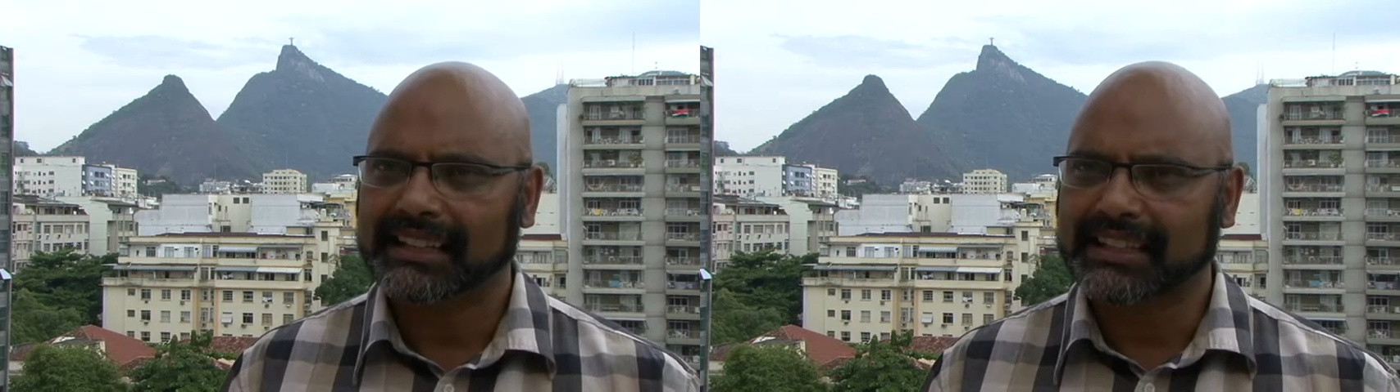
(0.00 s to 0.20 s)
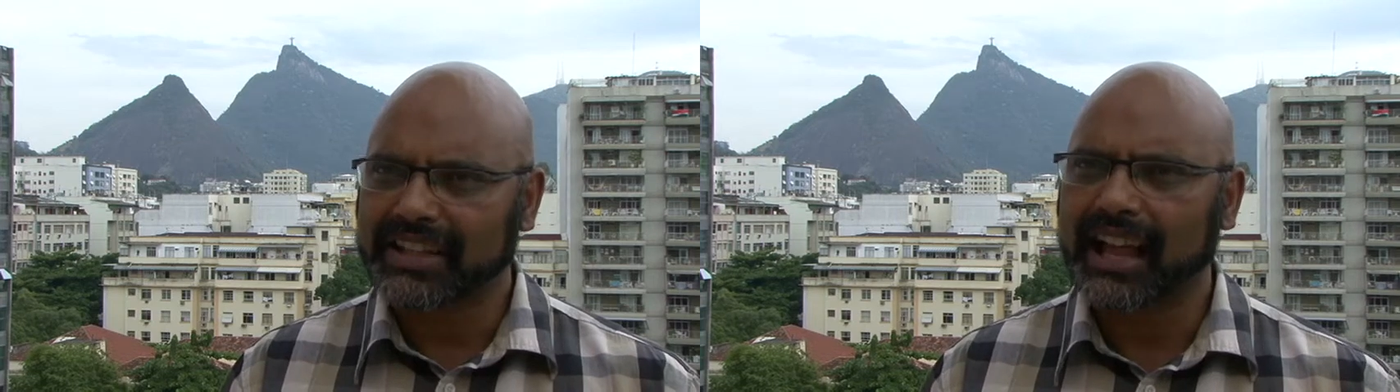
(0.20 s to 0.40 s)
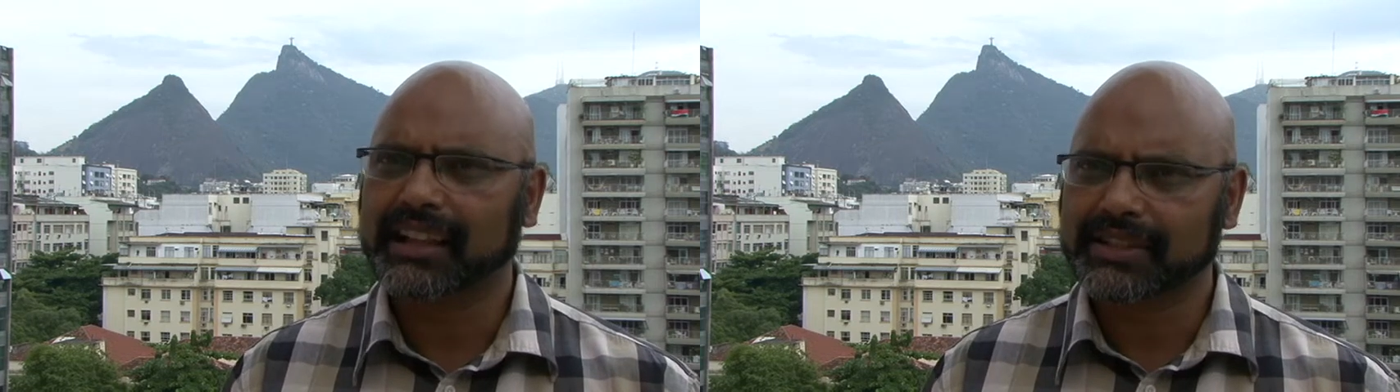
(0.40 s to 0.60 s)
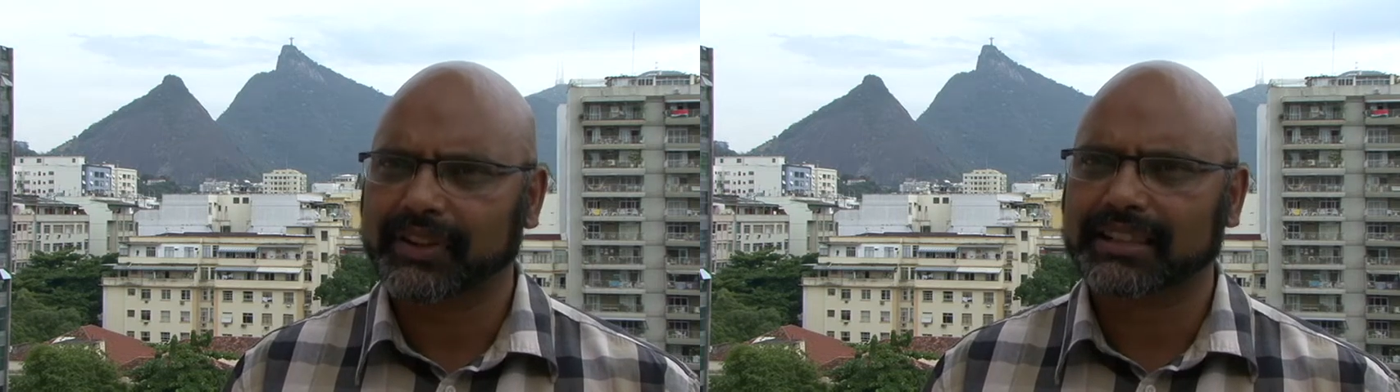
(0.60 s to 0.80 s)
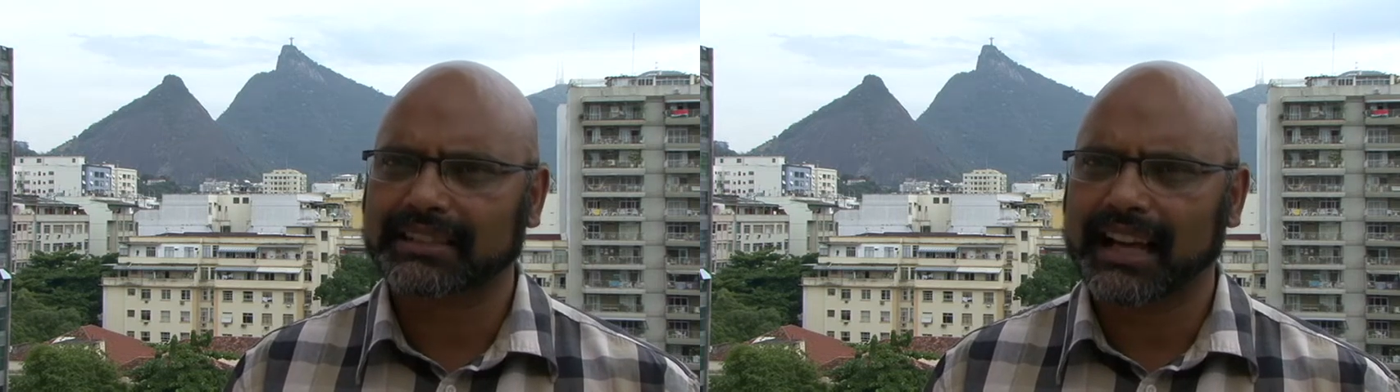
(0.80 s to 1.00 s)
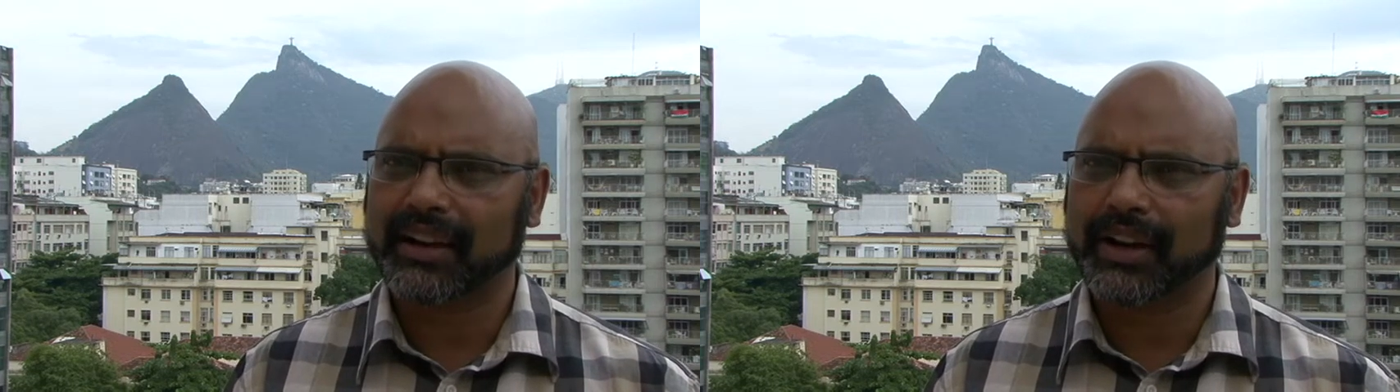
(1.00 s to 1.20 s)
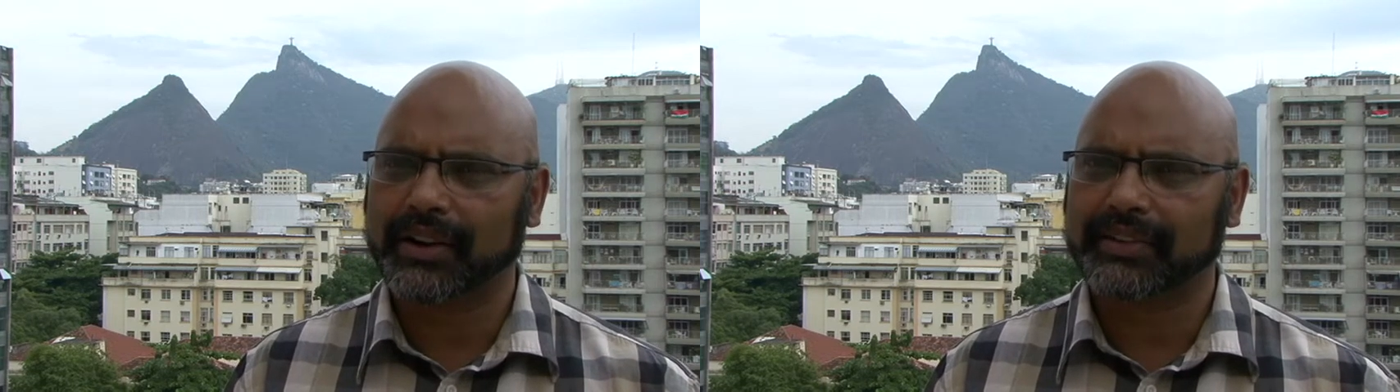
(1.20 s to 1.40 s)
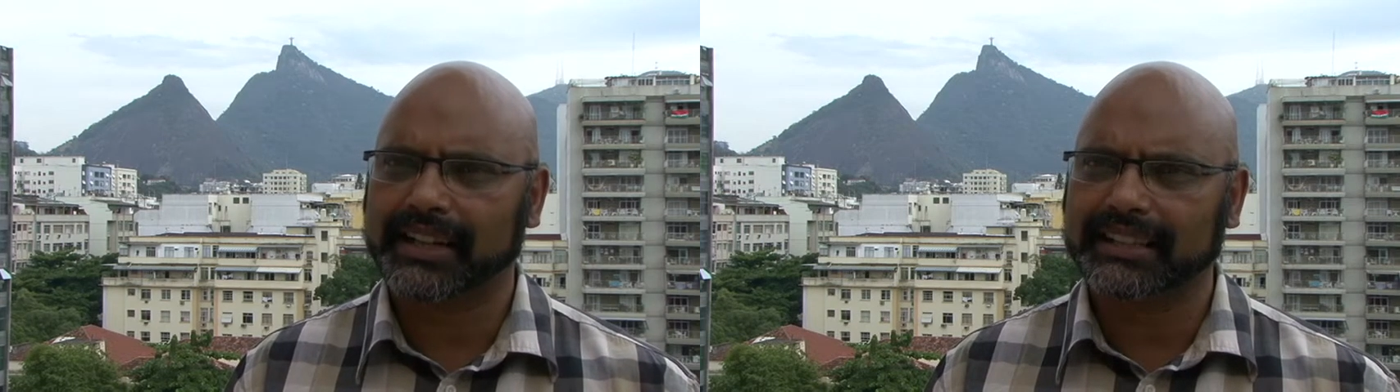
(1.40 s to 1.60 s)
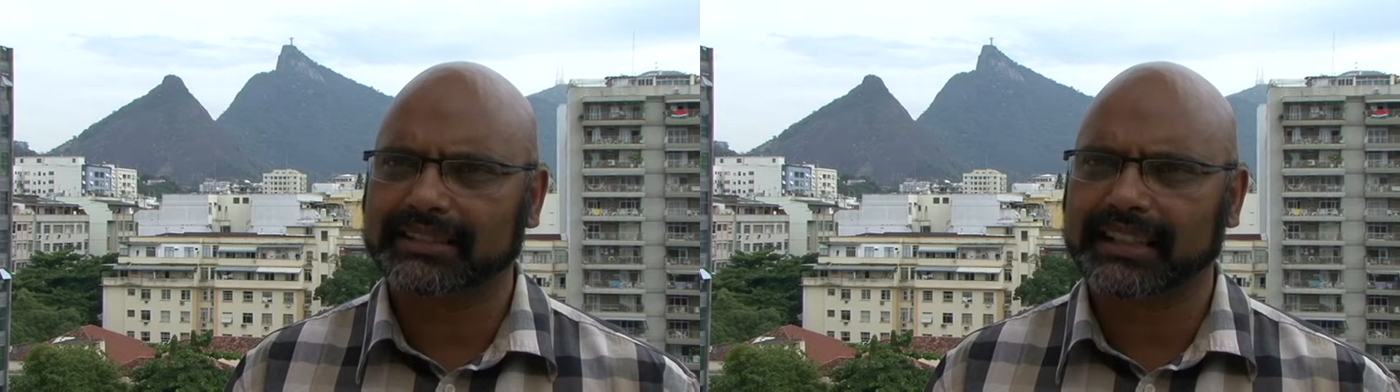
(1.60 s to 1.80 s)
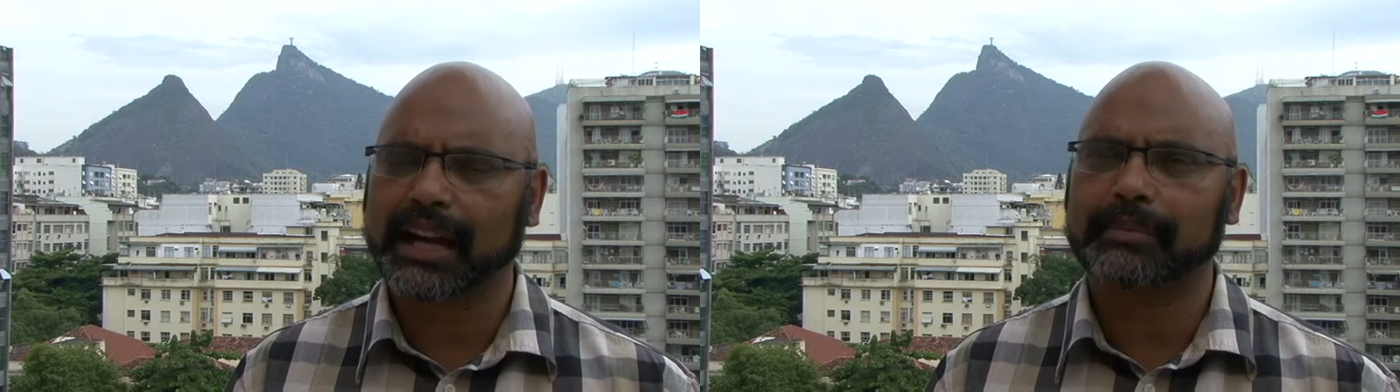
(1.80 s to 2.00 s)
The challenge for us now, however, is
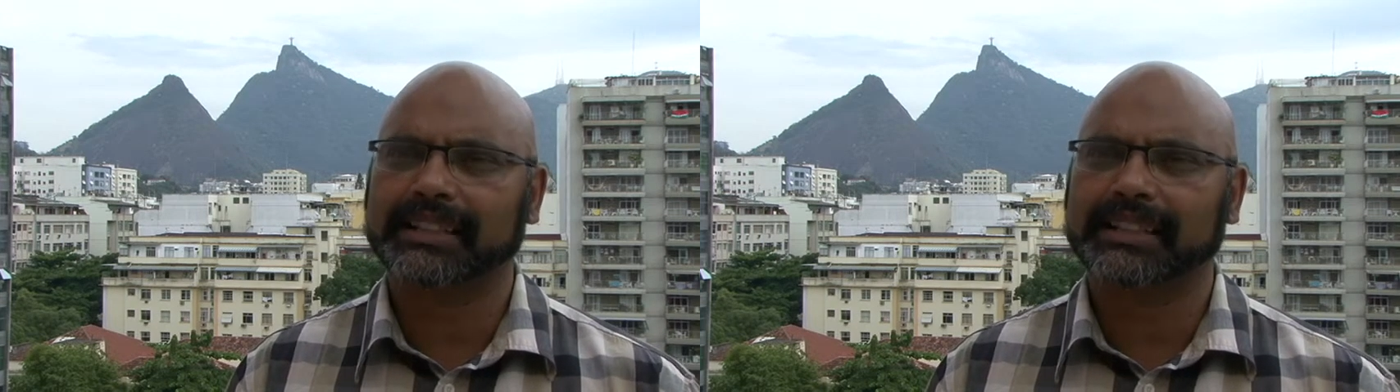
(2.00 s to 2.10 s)
to come